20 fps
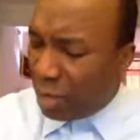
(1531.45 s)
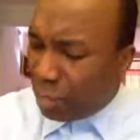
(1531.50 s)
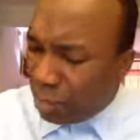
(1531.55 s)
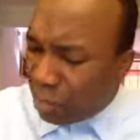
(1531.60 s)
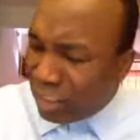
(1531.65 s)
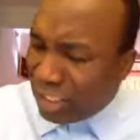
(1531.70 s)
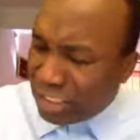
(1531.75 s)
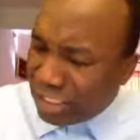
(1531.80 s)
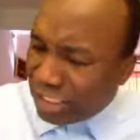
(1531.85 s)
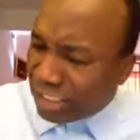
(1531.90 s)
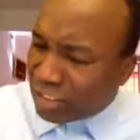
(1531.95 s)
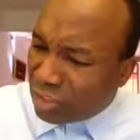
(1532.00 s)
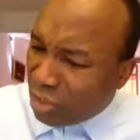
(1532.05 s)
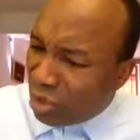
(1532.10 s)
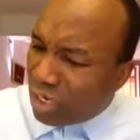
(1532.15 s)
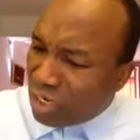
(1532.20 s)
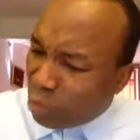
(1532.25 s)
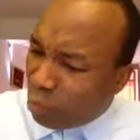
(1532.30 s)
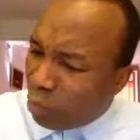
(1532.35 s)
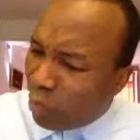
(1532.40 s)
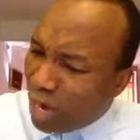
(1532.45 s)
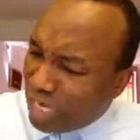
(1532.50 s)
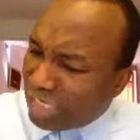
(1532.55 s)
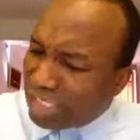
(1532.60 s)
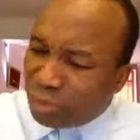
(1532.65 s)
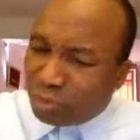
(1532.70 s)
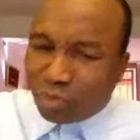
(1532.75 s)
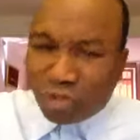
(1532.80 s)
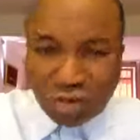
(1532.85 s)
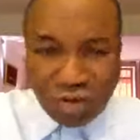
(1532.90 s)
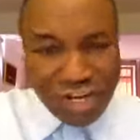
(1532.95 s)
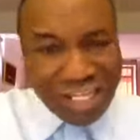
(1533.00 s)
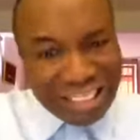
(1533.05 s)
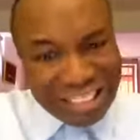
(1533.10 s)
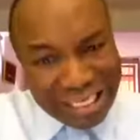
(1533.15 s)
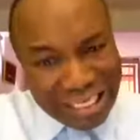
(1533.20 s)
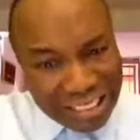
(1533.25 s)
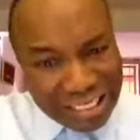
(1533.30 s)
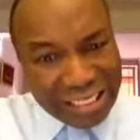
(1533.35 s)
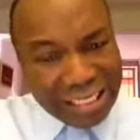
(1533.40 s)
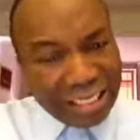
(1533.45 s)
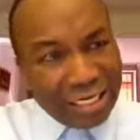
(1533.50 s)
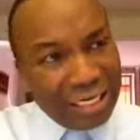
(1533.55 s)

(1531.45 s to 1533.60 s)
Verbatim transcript: but this is not the way it's written.